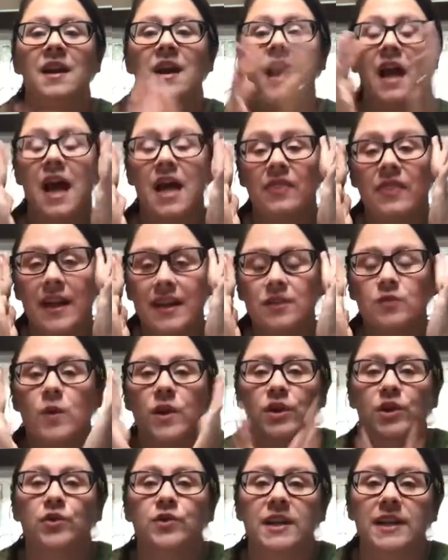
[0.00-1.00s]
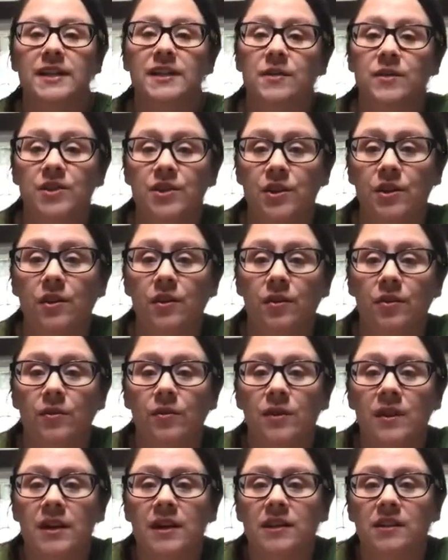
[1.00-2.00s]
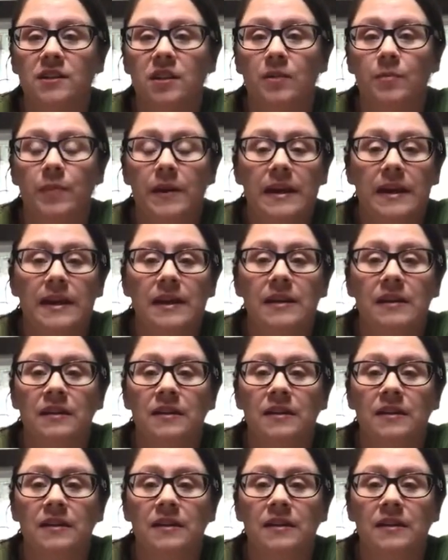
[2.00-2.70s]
And that's what you need to do to be